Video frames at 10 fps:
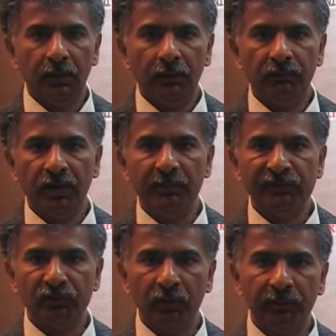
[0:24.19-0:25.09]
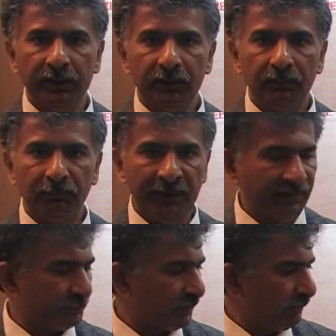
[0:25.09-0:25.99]
We have been solving
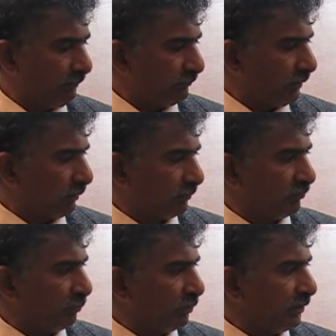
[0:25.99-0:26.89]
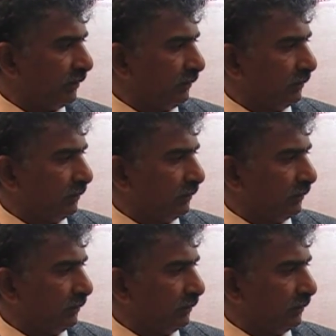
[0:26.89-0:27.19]
math problems out of this book here,